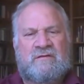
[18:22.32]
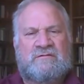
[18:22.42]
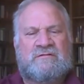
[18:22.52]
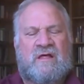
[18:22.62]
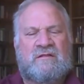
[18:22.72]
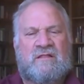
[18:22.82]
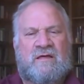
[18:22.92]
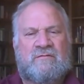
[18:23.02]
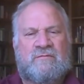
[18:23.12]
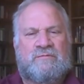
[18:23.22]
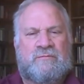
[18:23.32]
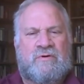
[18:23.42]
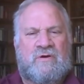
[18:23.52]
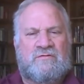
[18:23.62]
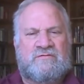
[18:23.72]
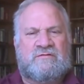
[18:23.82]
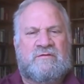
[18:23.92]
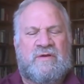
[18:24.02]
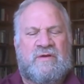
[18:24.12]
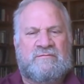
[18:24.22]
The Dalai Lama proposed the
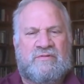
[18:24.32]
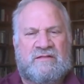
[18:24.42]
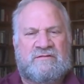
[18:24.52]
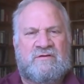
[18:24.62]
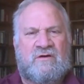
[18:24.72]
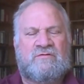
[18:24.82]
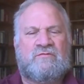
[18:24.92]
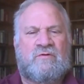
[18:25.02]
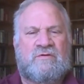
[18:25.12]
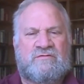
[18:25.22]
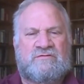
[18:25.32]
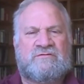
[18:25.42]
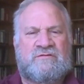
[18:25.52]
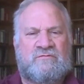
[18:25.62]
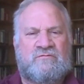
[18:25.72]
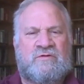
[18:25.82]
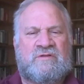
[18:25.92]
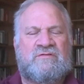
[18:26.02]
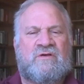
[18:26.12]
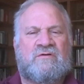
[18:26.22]
Tibetan Plateau as one such
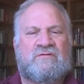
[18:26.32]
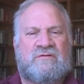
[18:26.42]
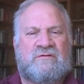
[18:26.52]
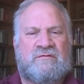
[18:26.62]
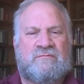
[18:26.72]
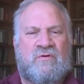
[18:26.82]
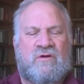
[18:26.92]
green zone and